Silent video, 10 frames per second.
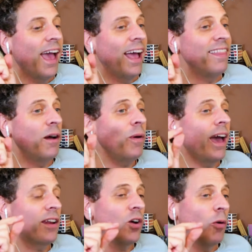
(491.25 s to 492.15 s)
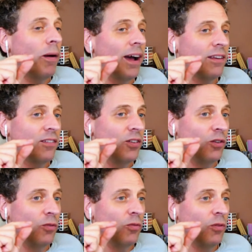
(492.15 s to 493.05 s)
And then we had to go back
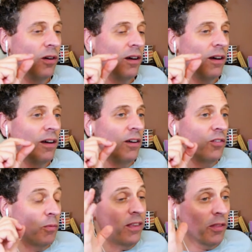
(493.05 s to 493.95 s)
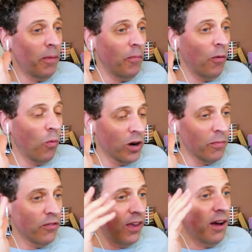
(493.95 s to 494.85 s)
to, so we tell the people at Warner
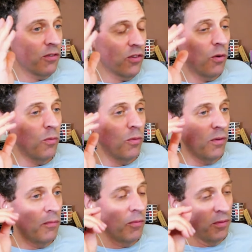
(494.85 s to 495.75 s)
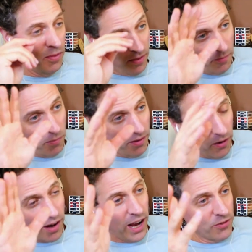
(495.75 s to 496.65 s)
Bros. Yeah. So, you know,
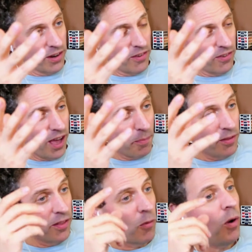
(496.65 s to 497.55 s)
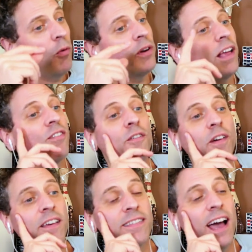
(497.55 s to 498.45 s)
our contract is up, and they're like, well, not so fast.